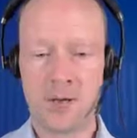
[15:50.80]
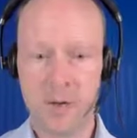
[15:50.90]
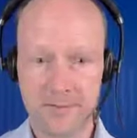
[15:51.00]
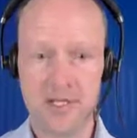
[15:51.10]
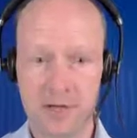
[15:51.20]

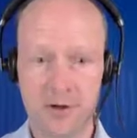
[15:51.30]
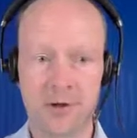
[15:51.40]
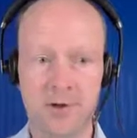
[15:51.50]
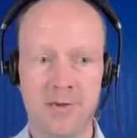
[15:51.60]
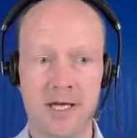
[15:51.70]
We've seen a
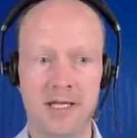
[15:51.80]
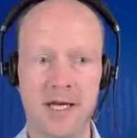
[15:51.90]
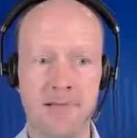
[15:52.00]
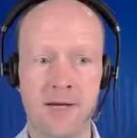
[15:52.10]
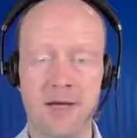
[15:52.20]
lot of that
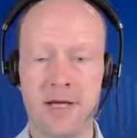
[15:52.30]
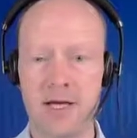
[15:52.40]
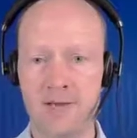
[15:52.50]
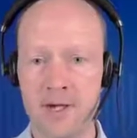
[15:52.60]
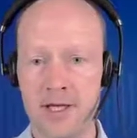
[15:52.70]
happen
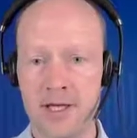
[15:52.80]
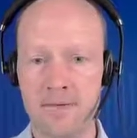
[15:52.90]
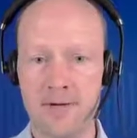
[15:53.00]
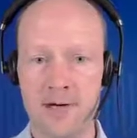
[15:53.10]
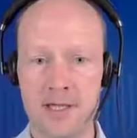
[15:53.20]
at
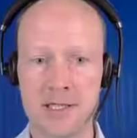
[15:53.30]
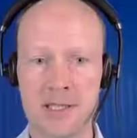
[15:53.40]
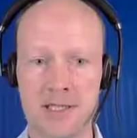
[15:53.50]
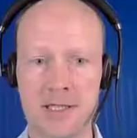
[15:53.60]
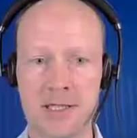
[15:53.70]
M-Files,
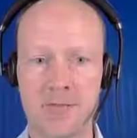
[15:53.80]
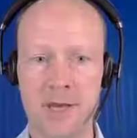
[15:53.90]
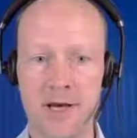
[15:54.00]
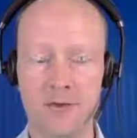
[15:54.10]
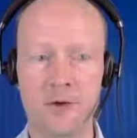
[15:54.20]
that kind of
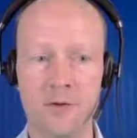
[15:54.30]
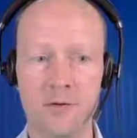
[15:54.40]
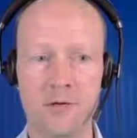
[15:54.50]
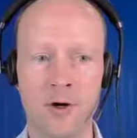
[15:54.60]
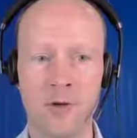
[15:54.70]
we have to
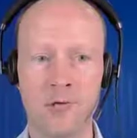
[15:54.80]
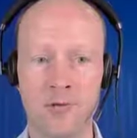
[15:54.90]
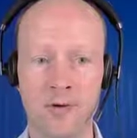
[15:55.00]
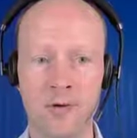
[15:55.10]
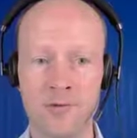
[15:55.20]
look for
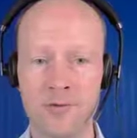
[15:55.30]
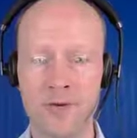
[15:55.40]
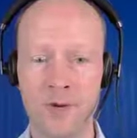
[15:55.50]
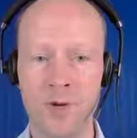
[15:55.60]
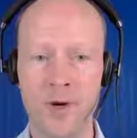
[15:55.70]

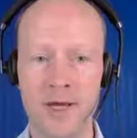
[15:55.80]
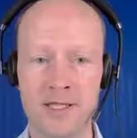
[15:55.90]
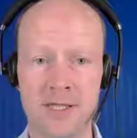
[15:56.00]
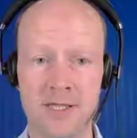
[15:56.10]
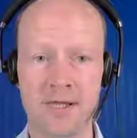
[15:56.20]
new
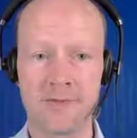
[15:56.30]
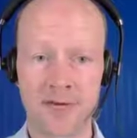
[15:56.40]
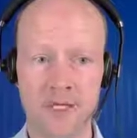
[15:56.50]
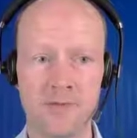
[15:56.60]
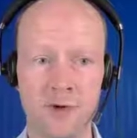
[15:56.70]
ways and kind of
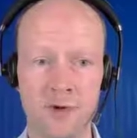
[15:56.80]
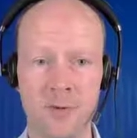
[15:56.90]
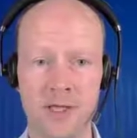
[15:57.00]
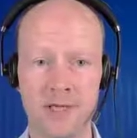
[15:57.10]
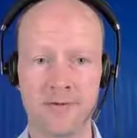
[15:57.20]
accept new
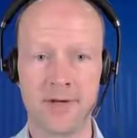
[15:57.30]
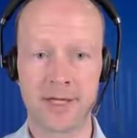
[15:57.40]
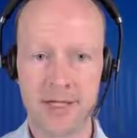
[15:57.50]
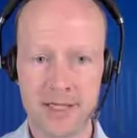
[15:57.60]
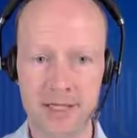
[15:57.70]
ways of
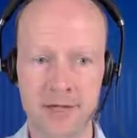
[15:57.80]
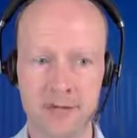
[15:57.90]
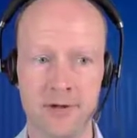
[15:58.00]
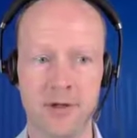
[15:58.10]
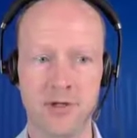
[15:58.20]

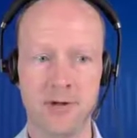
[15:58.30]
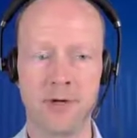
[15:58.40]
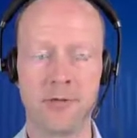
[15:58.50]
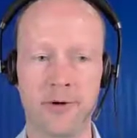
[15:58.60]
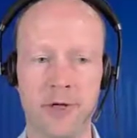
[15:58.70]
asynchronous
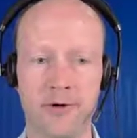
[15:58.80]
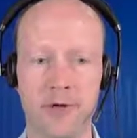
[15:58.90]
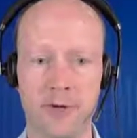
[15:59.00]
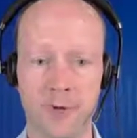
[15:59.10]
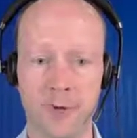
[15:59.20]
collaboration and